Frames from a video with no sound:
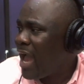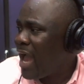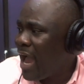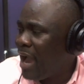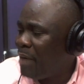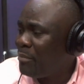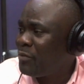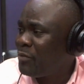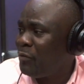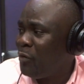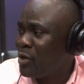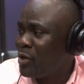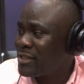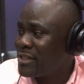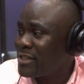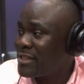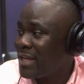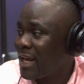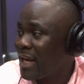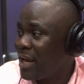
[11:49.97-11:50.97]
Armed
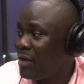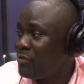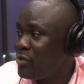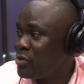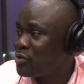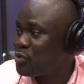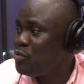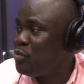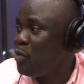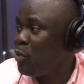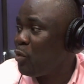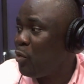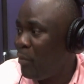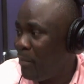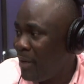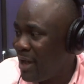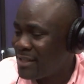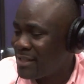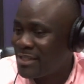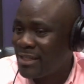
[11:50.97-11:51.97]
Forces Secondary School
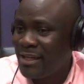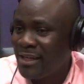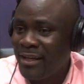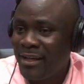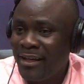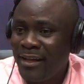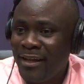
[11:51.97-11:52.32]
Kumasi.